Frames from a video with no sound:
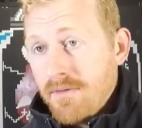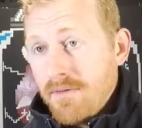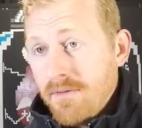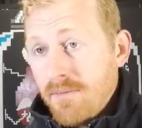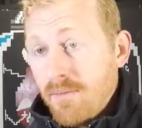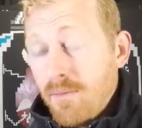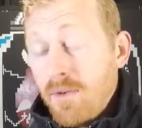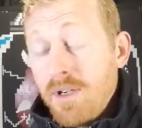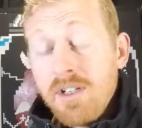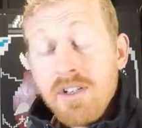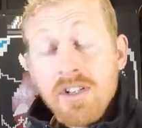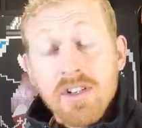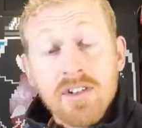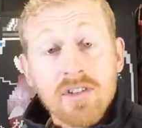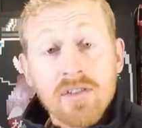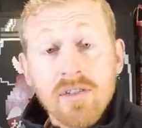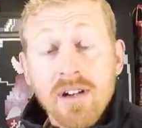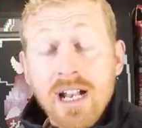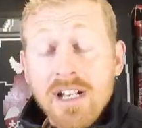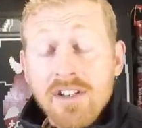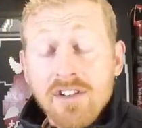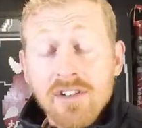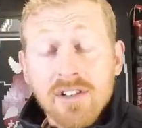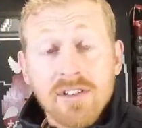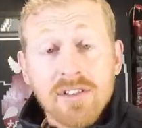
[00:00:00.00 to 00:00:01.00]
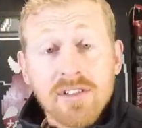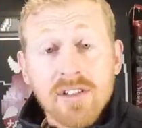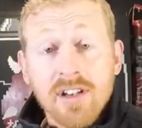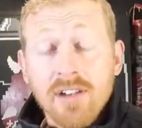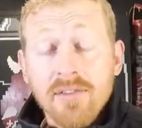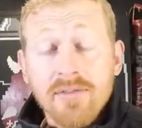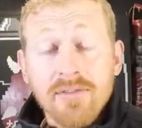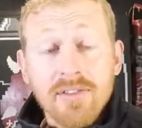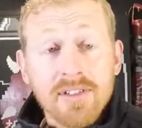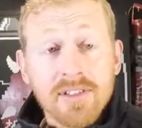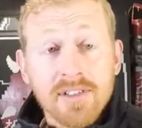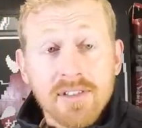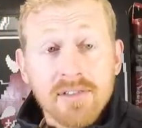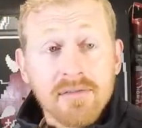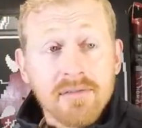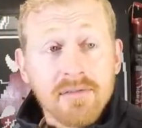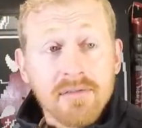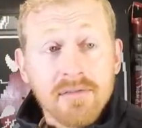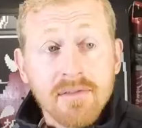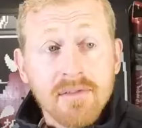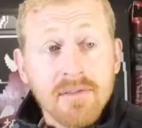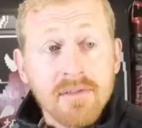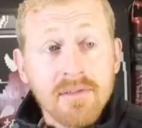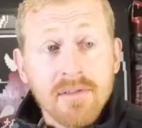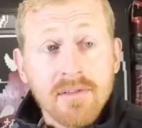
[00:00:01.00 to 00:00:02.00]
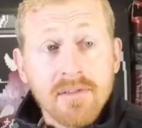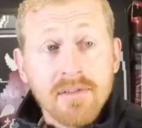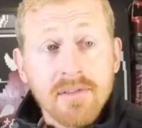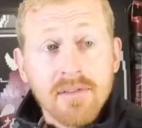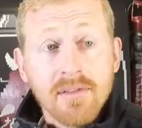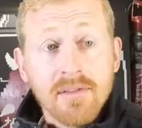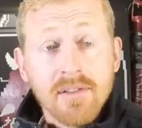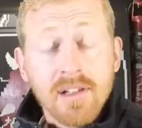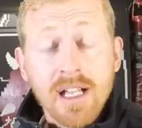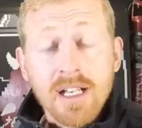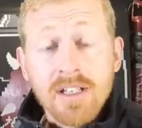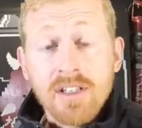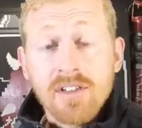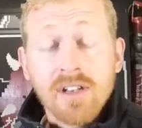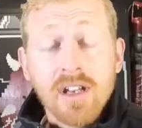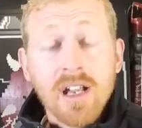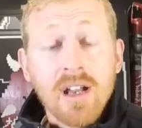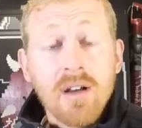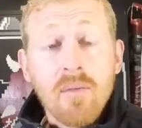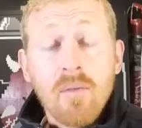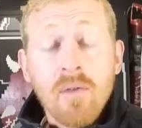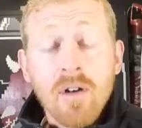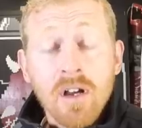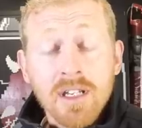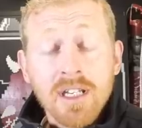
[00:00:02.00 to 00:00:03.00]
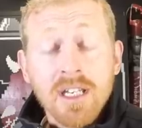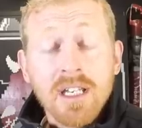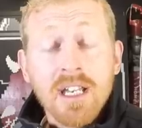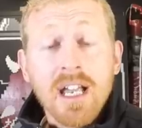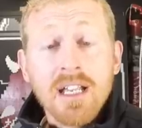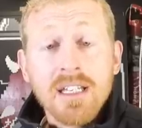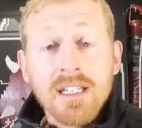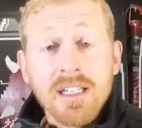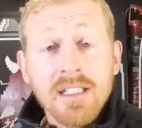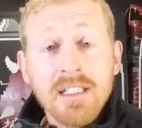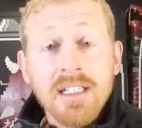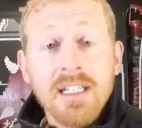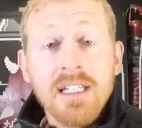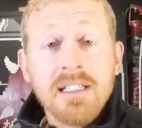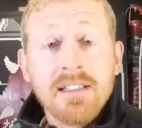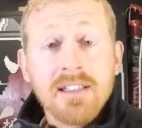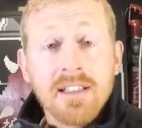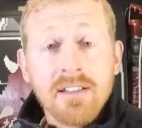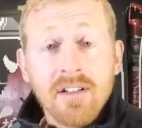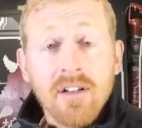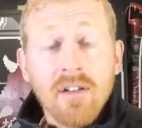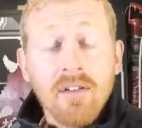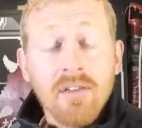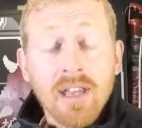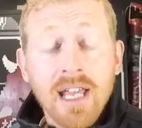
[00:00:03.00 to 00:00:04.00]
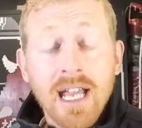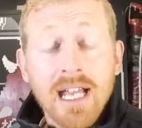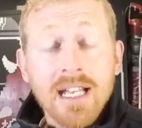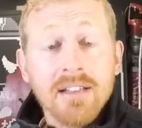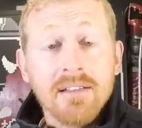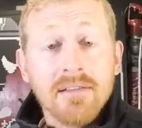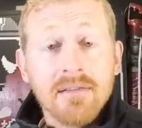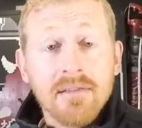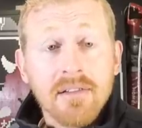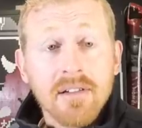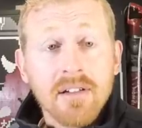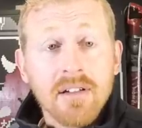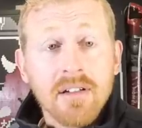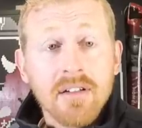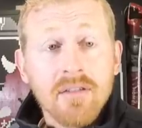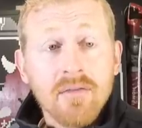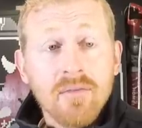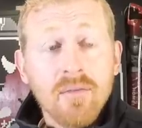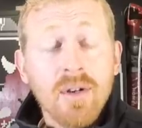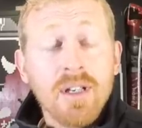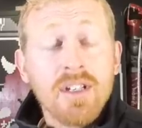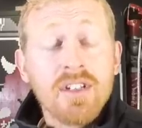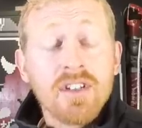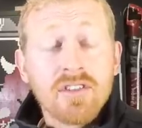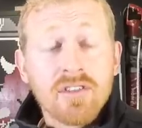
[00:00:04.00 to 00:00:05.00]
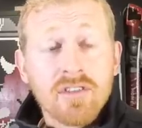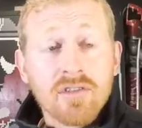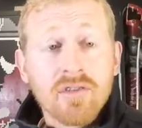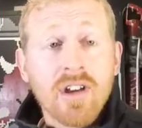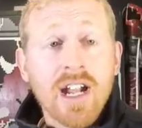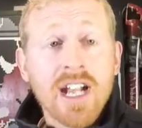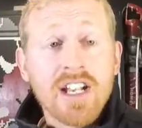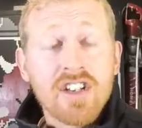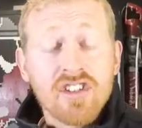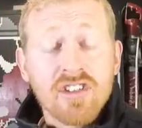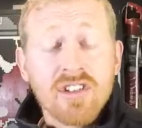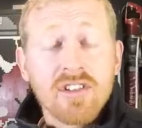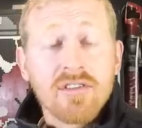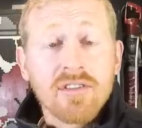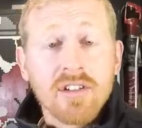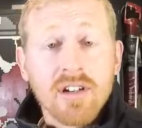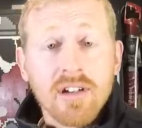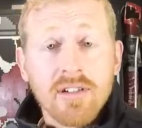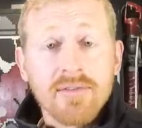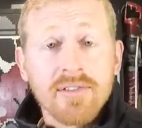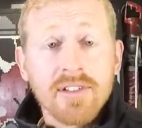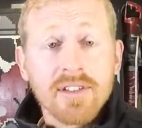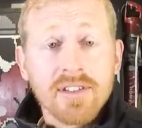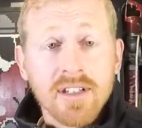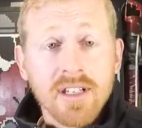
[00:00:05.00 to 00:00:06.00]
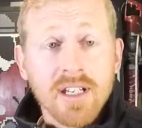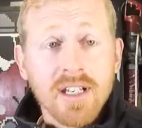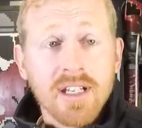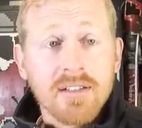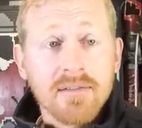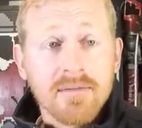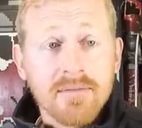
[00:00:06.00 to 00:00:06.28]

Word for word: We just scratched the surface. I want you. You need to know that. We just scratched the surface here.